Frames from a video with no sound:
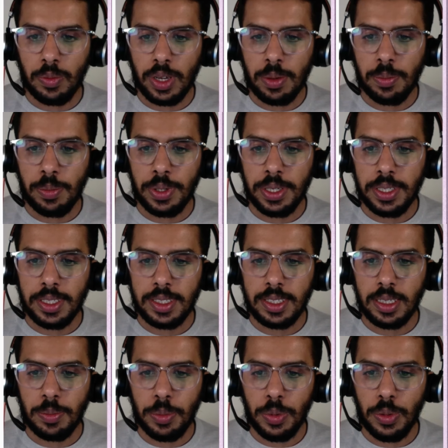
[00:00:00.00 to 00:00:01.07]
web
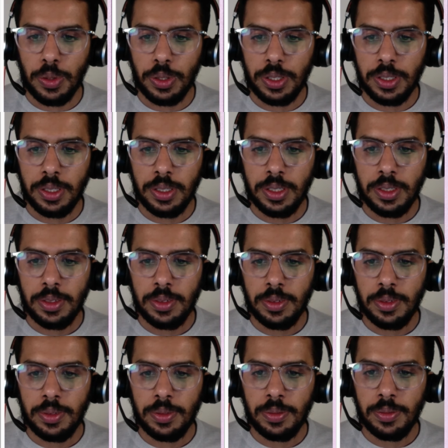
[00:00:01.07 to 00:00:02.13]
support,
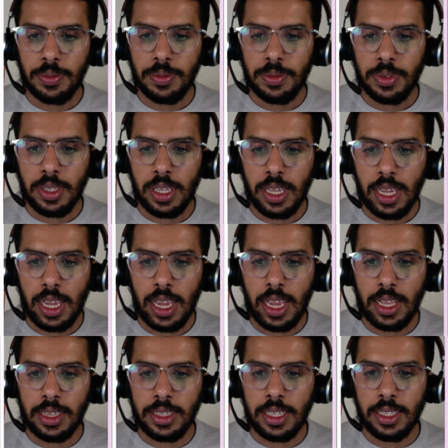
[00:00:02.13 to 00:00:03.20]

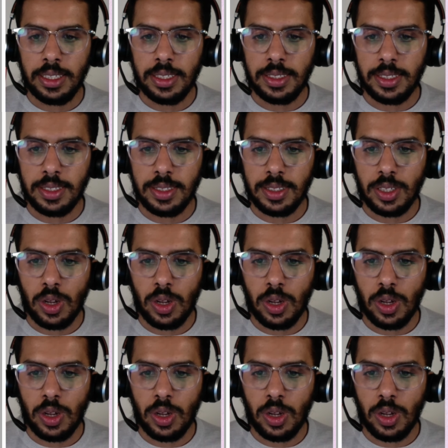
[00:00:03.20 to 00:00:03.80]
and then this is